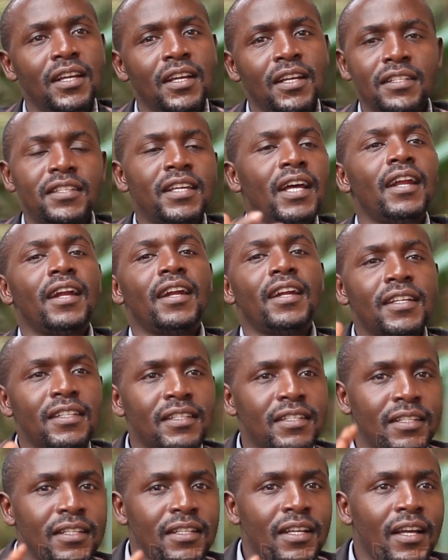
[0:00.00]

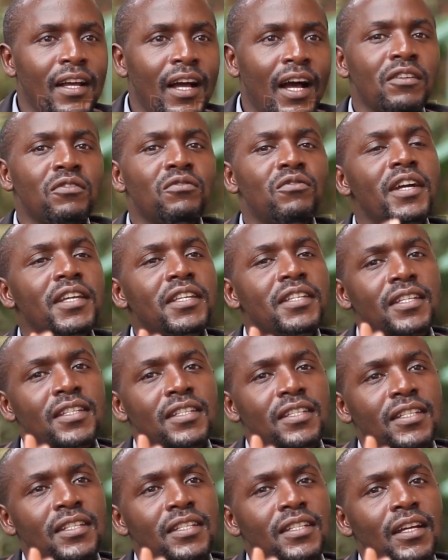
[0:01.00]
salaries and
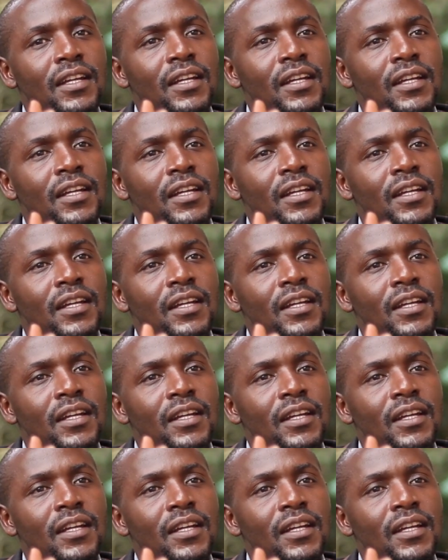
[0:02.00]
wages.